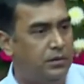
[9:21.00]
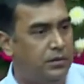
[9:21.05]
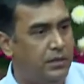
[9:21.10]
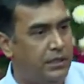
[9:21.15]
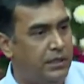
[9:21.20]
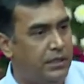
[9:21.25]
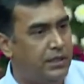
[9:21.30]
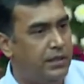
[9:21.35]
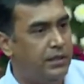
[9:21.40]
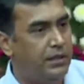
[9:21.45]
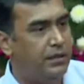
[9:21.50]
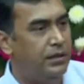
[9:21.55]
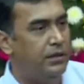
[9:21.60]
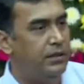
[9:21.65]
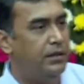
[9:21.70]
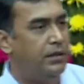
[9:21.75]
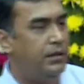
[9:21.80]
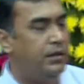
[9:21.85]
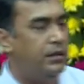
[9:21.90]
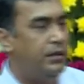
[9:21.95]
DNA
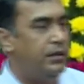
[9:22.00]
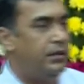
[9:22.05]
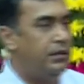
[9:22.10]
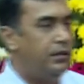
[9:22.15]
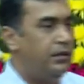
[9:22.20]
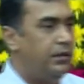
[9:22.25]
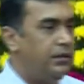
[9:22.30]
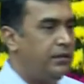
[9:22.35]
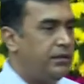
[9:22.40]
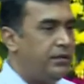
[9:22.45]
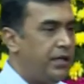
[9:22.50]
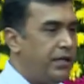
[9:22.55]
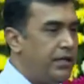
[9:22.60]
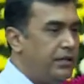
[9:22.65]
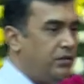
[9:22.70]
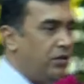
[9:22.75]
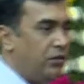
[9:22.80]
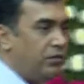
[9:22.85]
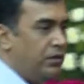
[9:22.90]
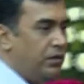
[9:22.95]

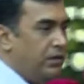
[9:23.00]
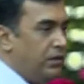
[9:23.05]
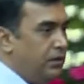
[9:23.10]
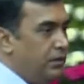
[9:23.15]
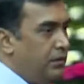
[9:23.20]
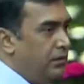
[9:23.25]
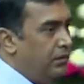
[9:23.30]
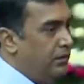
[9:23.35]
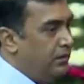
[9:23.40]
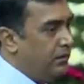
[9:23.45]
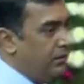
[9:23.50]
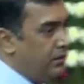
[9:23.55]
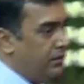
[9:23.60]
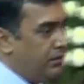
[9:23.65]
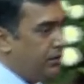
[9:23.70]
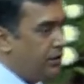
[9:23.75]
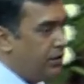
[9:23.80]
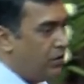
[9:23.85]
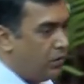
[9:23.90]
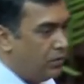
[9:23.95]
size of a
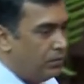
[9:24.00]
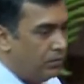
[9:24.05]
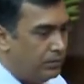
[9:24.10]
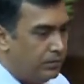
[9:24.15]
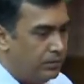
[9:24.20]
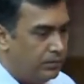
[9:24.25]
genome